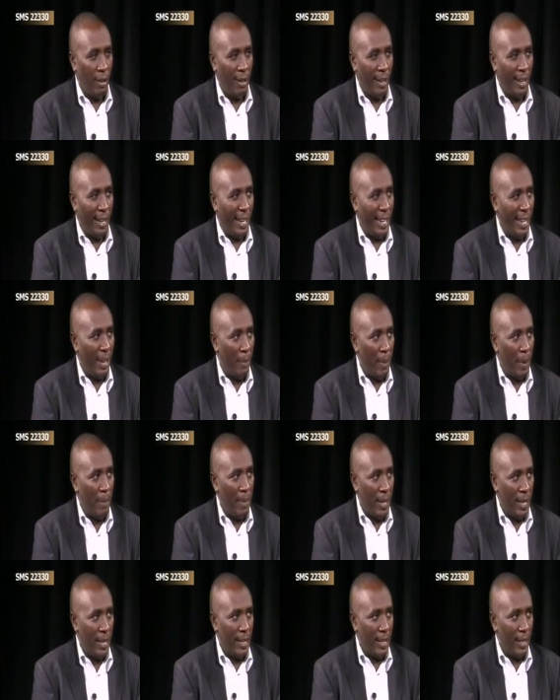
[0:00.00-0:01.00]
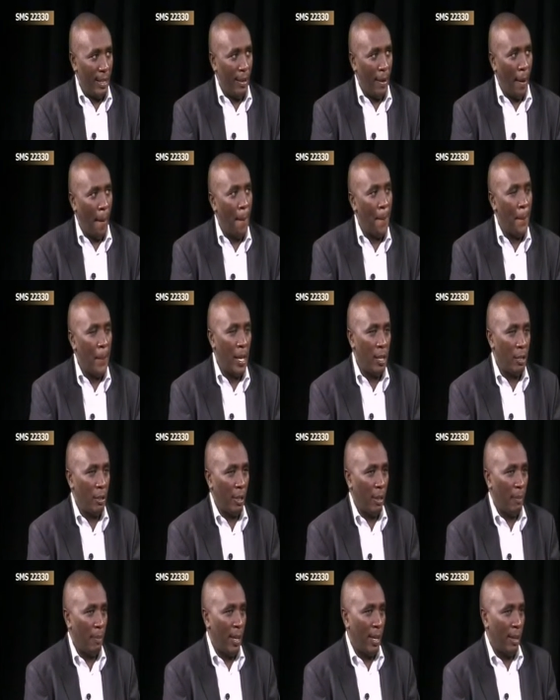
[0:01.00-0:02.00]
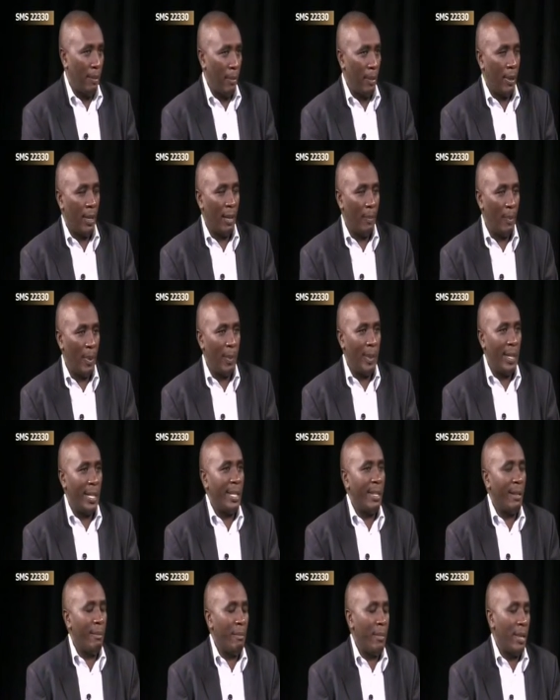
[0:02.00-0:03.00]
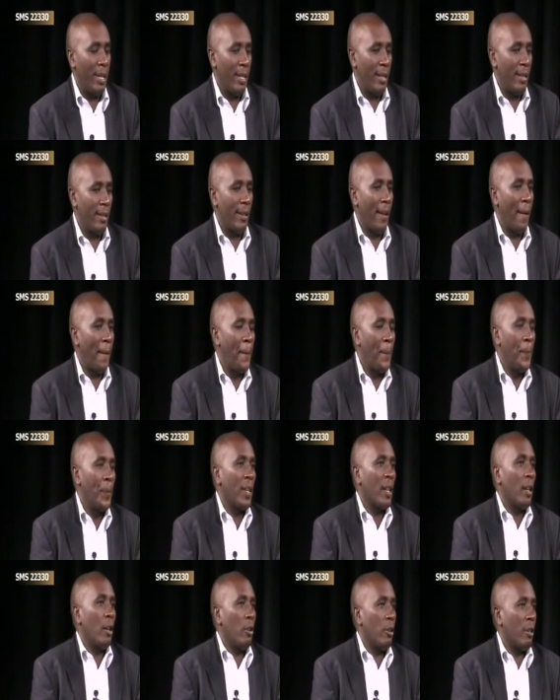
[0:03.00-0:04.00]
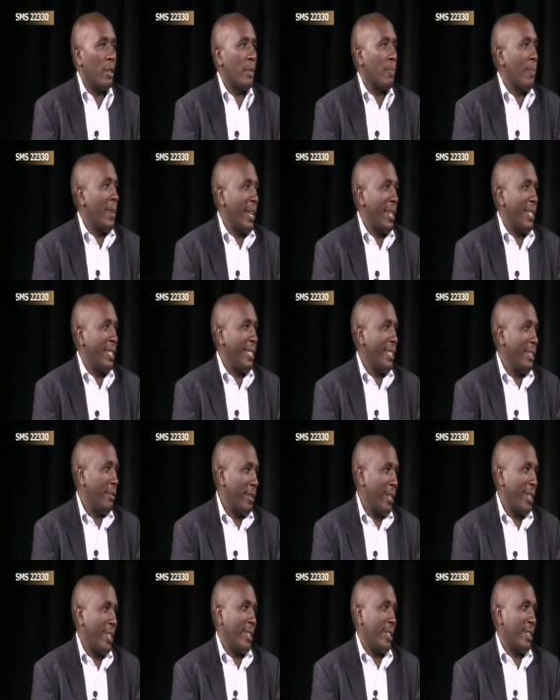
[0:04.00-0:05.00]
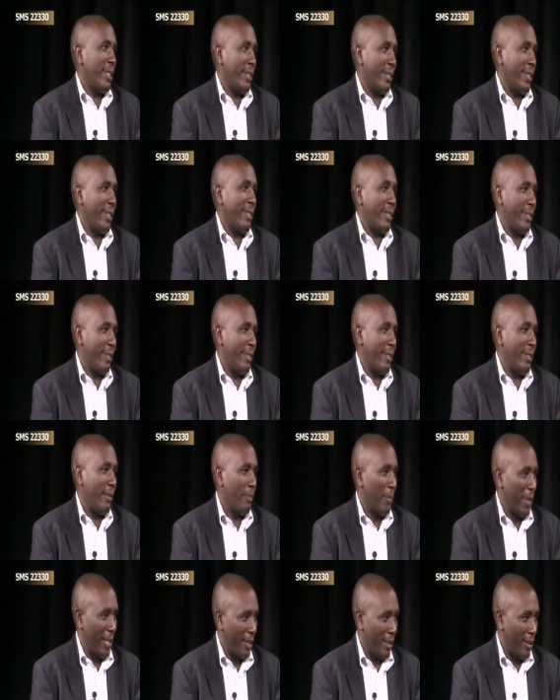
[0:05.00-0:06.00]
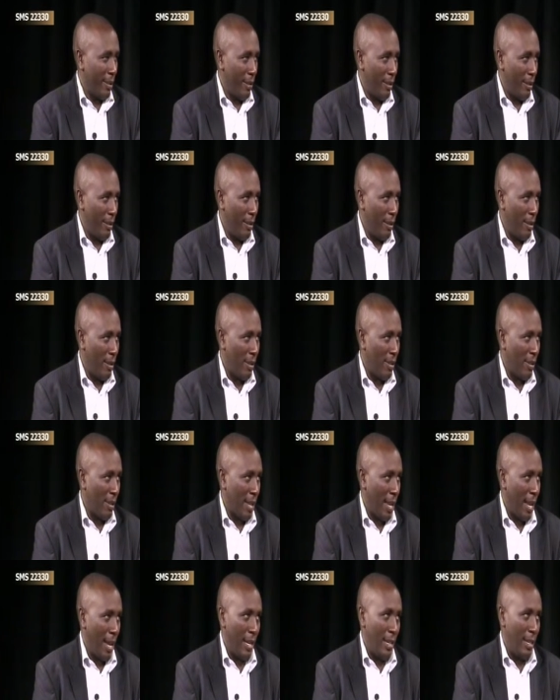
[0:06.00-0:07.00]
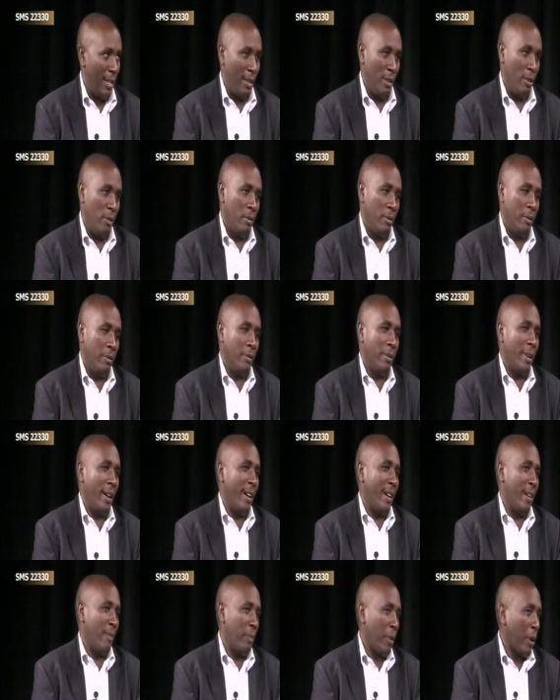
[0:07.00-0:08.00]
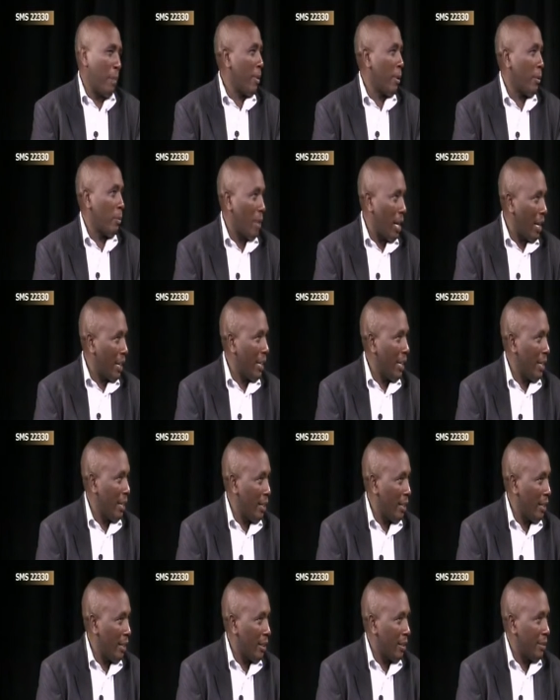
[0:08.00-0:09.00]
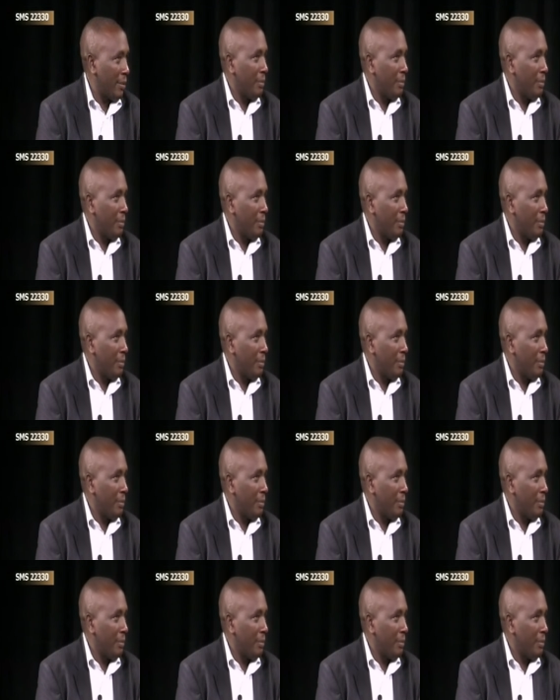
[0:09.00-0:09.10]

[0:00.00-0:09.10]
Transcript: capability. Mental capability means you're a smartly well-dressed person in the society. You are probably working in a